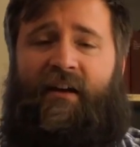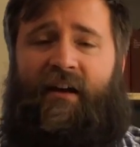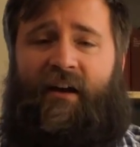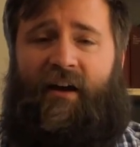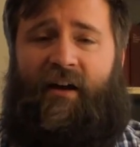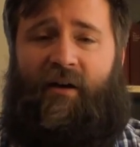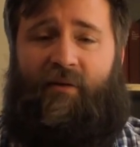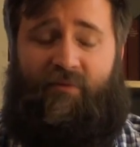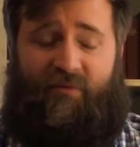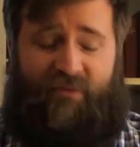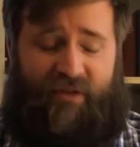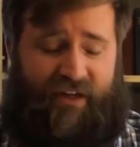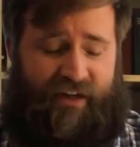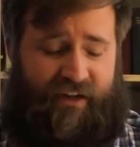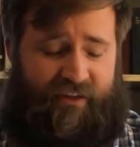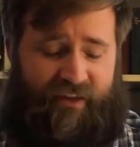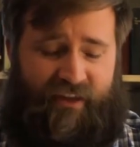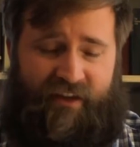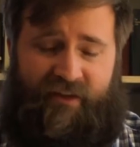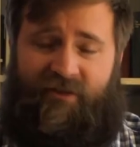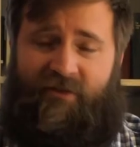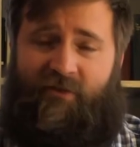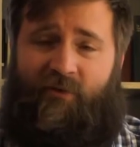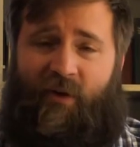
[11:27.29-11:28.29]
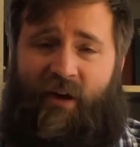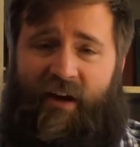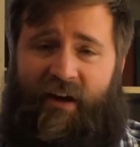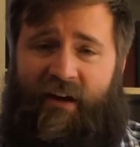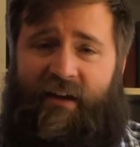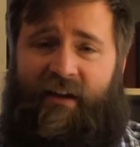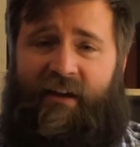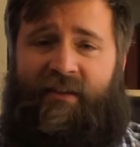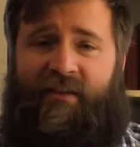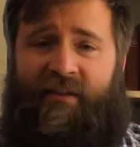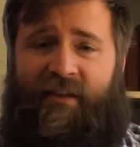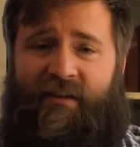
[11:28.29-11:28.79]
But in this
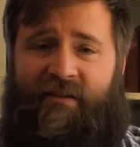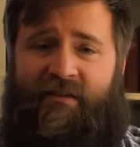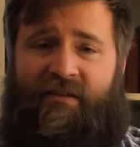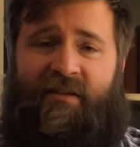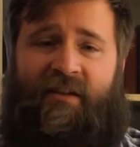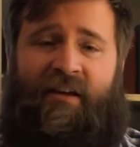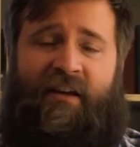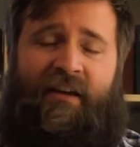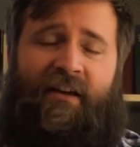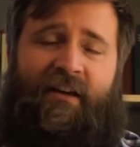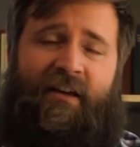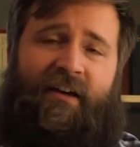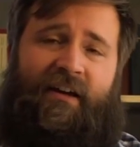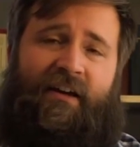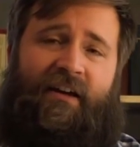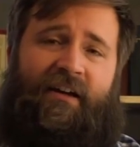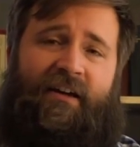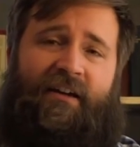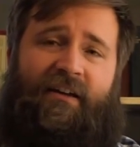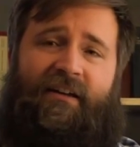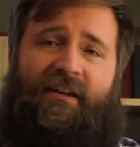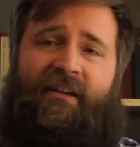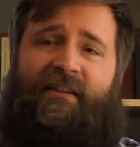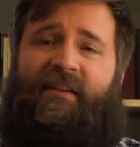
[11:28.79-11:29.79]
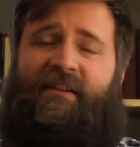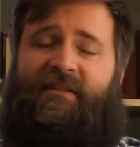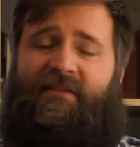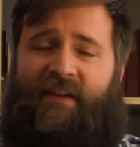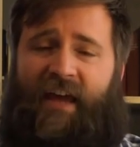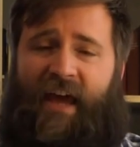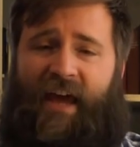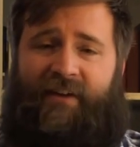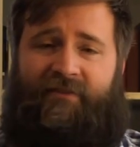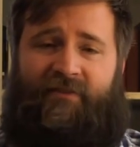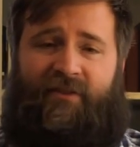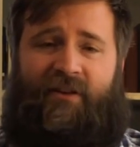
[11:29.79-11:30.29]
way, in this
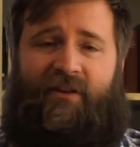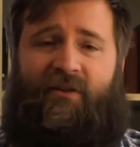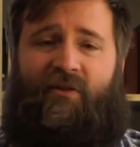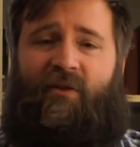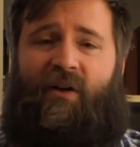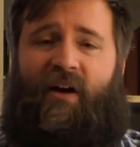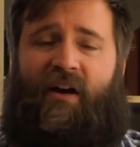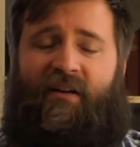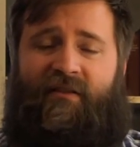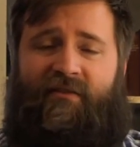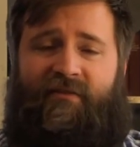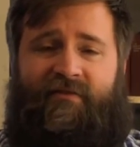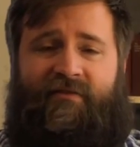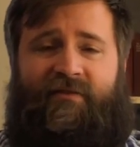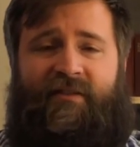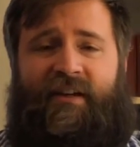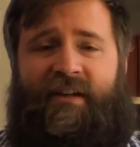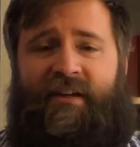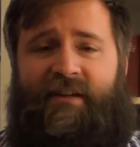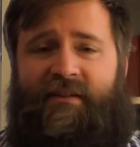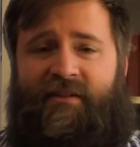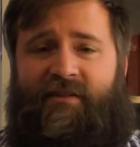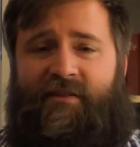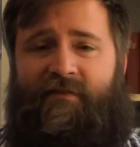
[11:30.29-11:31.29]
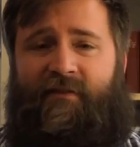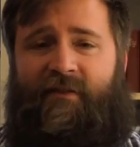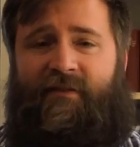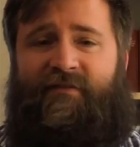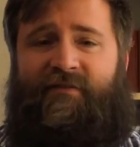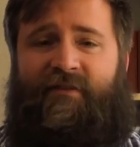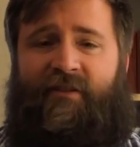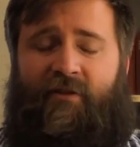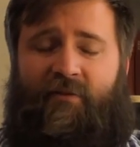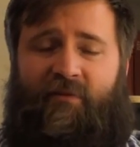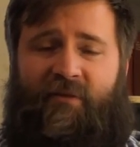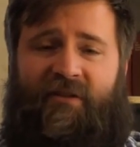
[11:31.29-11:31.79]
avenue of his
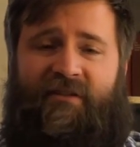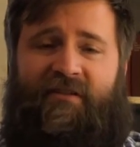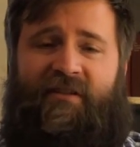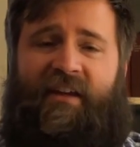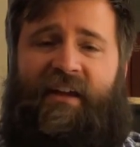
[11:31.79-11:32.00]
fulfillment,